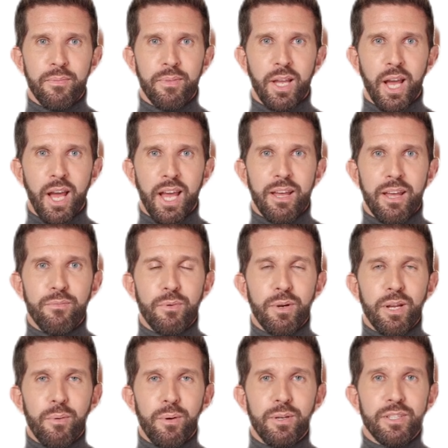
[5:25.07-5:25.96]
high
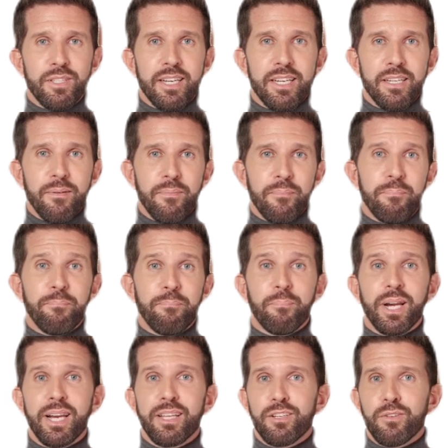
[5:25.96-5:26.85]
frequency,
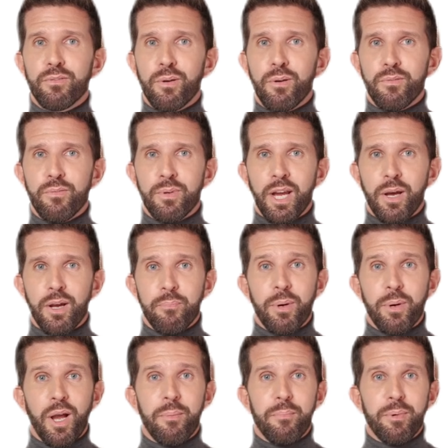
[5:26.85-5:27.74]
best for very
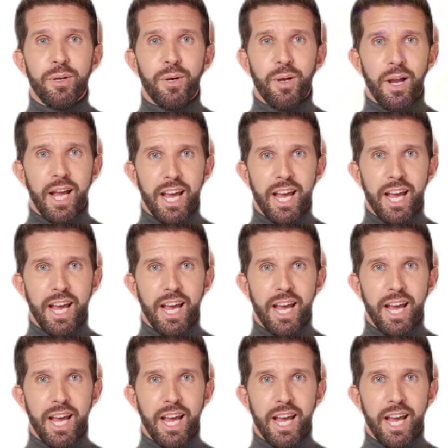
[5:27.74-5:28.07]
popular